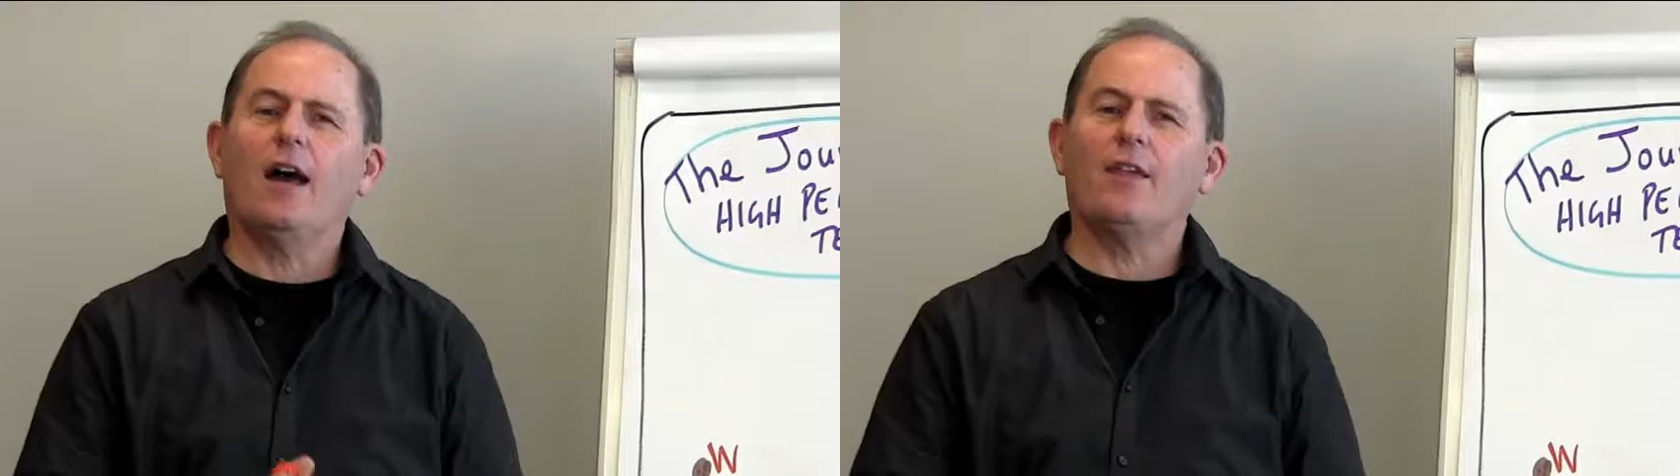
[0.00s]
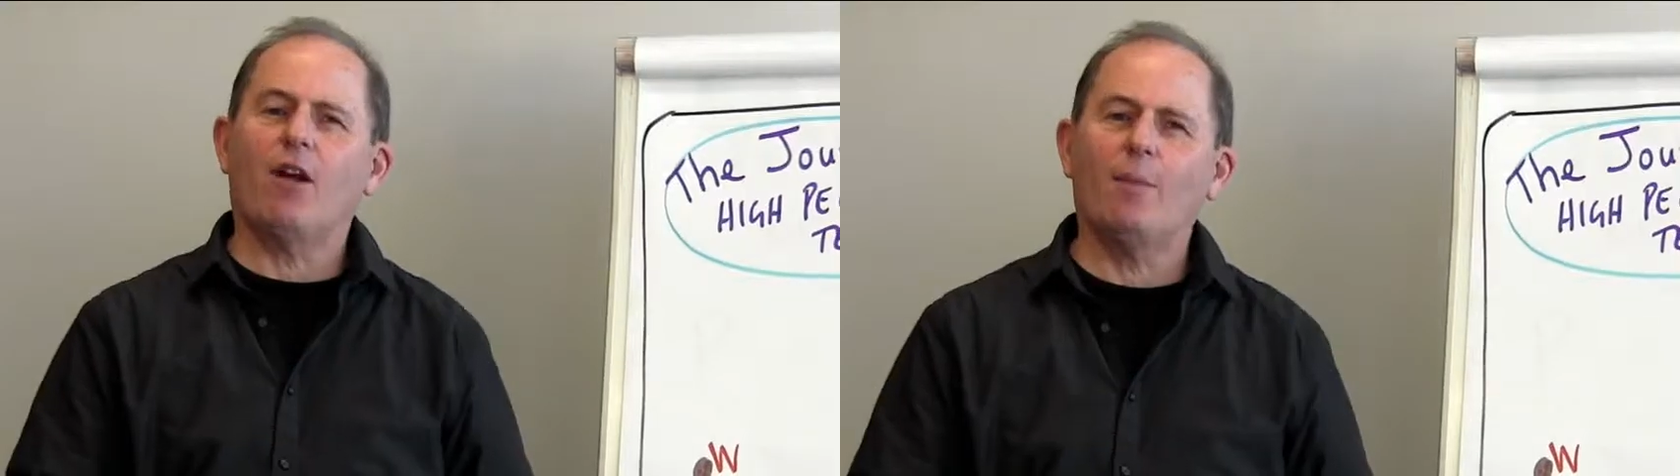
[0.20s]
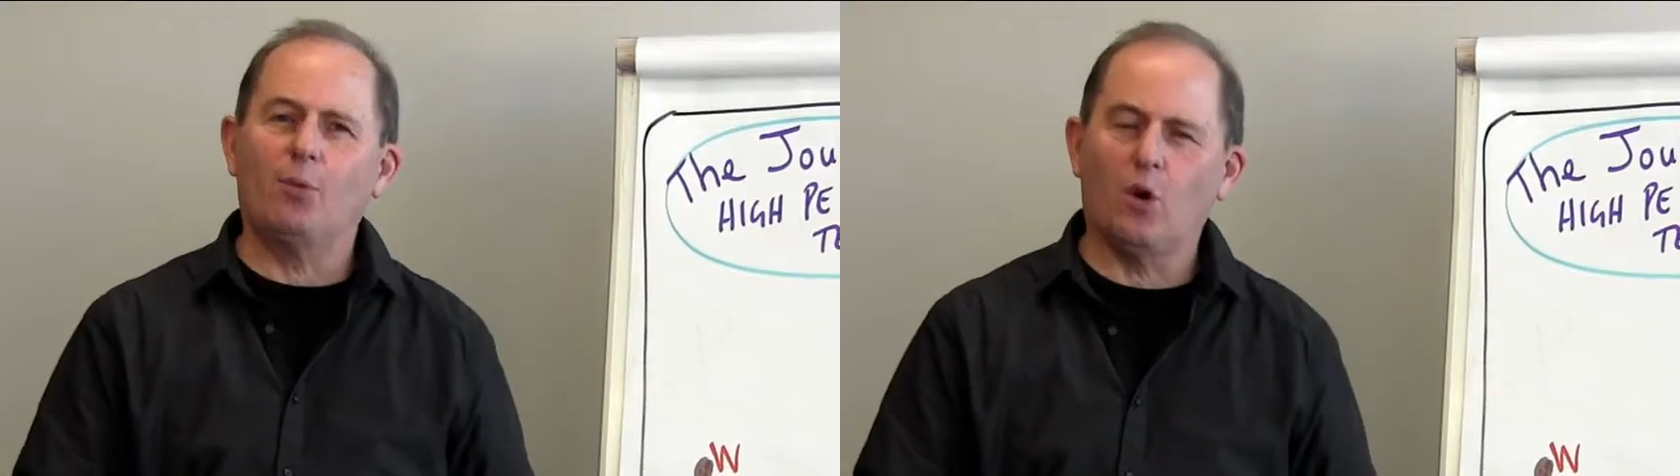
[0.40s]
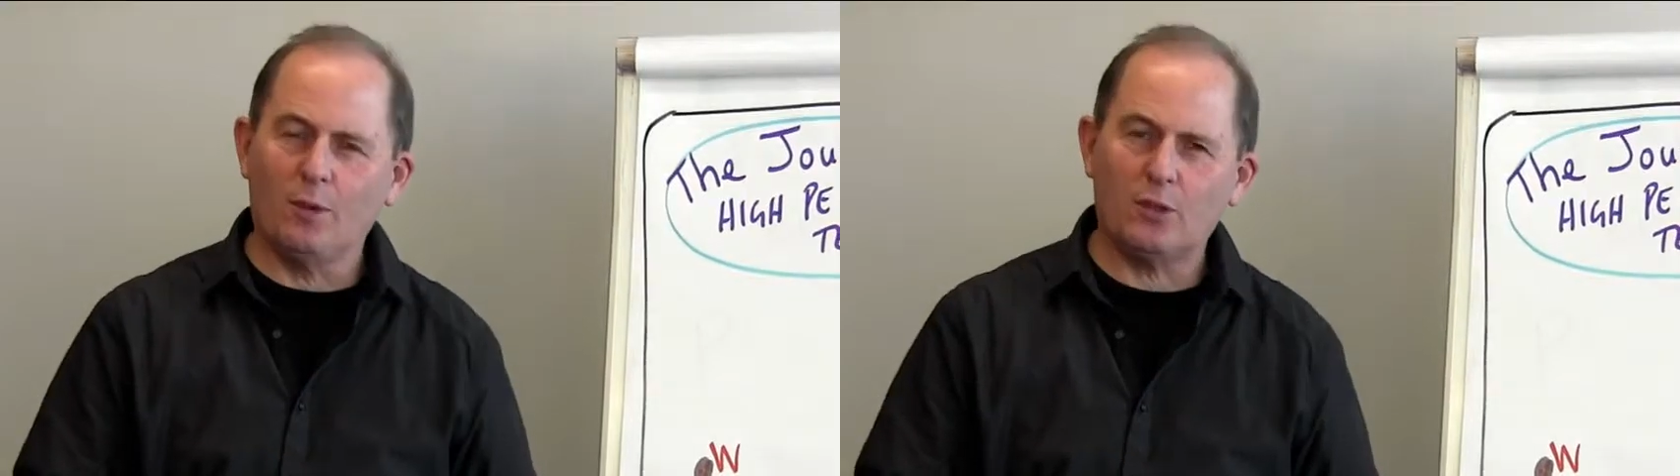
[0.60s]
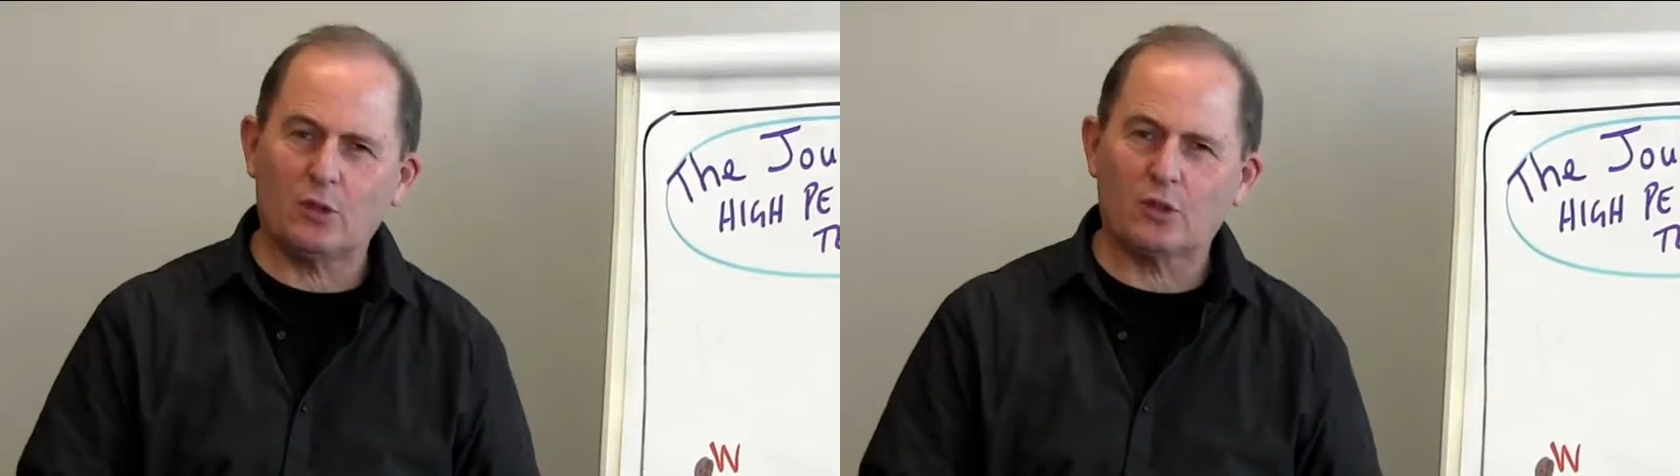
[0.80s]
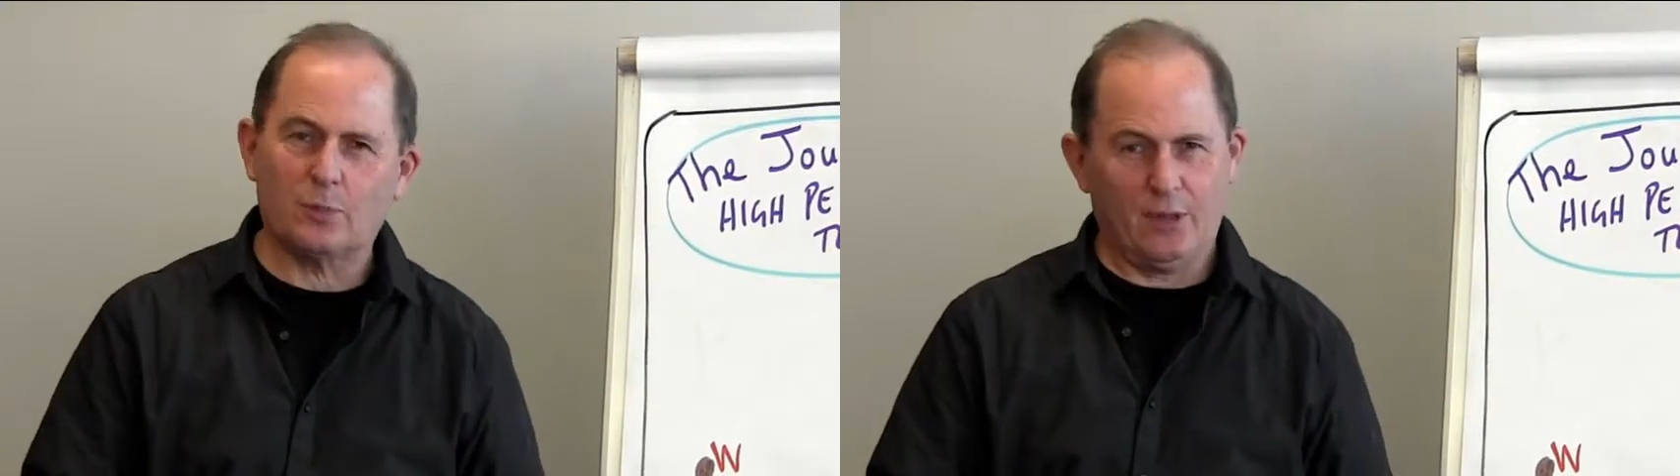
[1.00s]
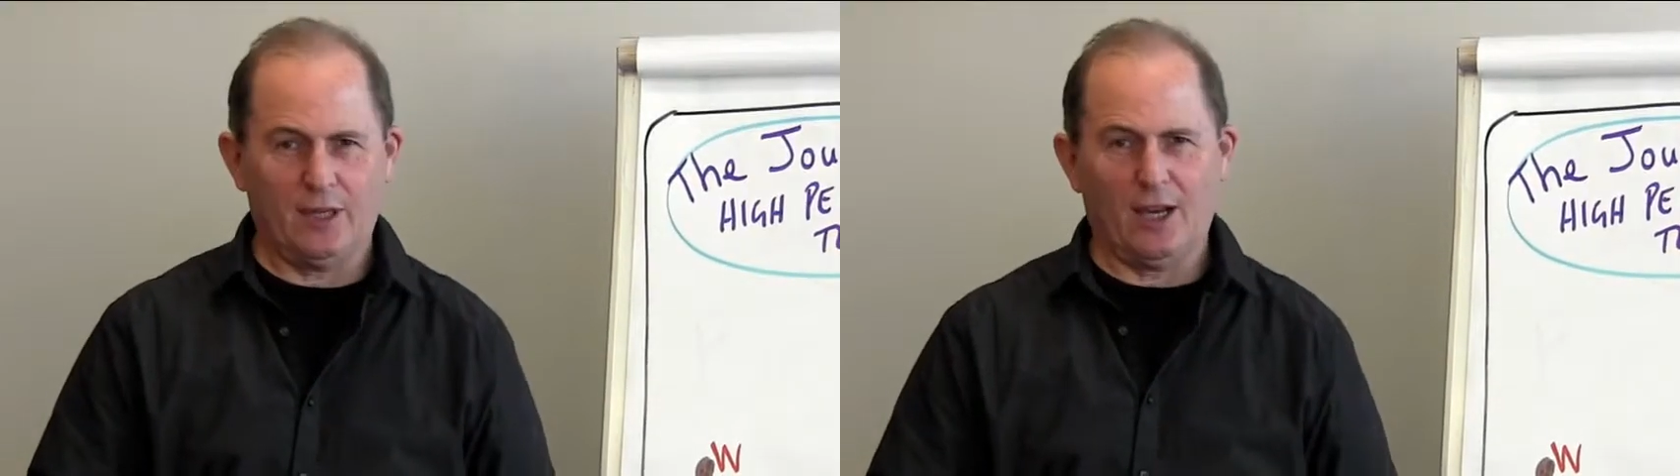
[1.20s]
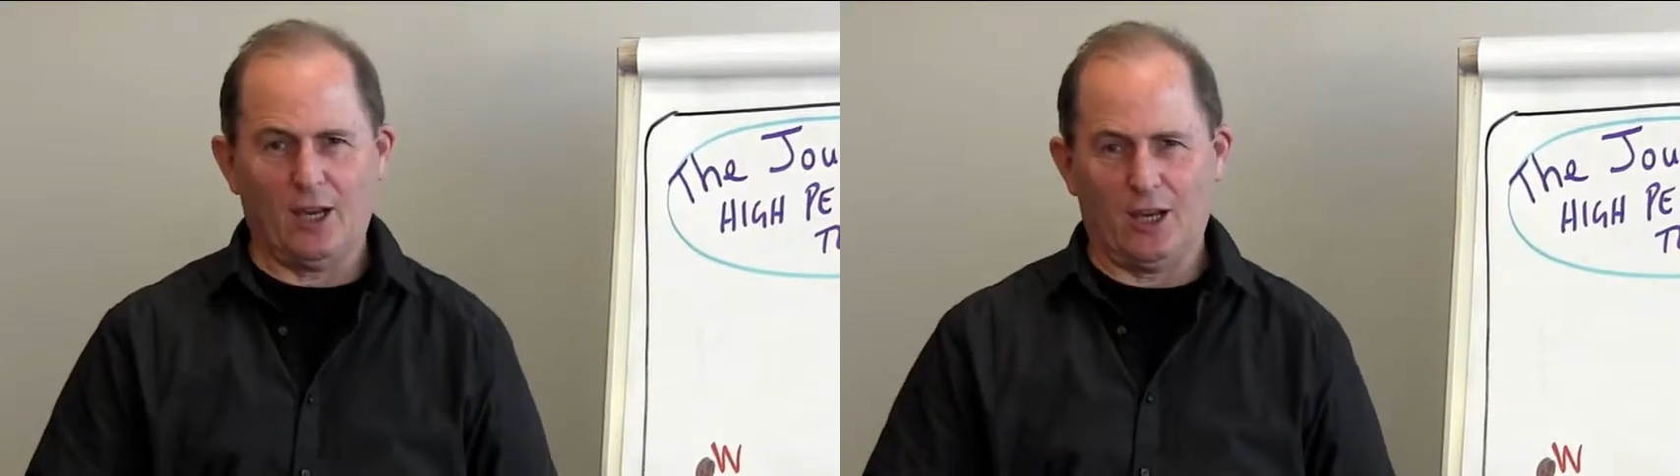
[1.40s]
Hi there, I'm Paul Mitchell,
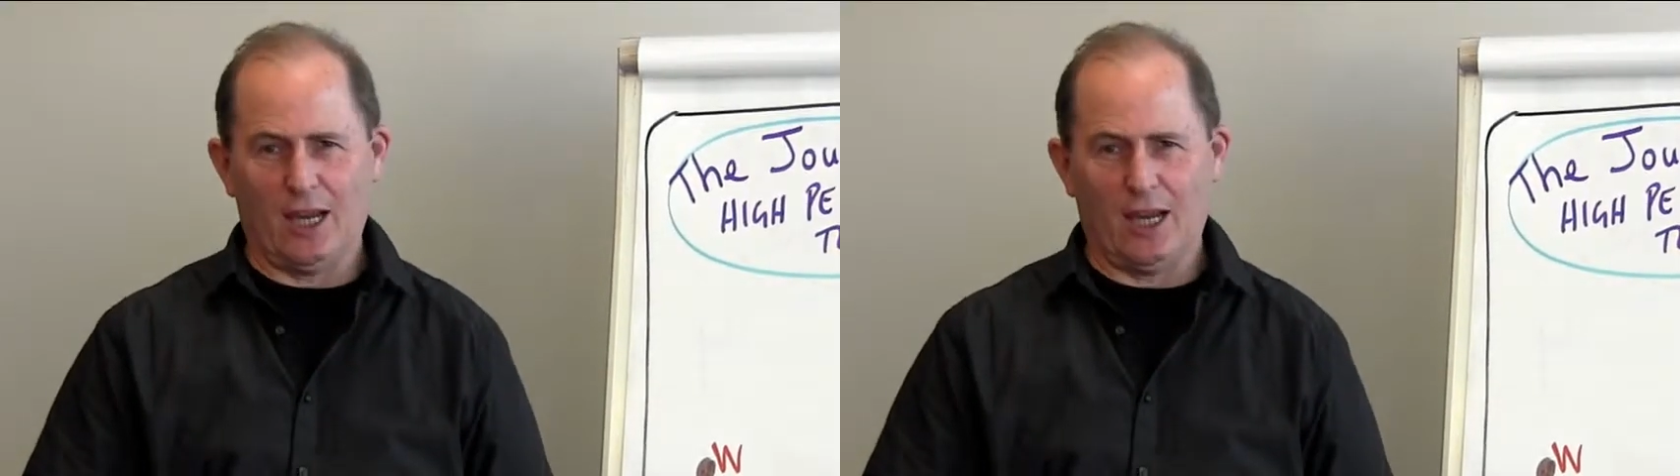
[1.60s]
speaker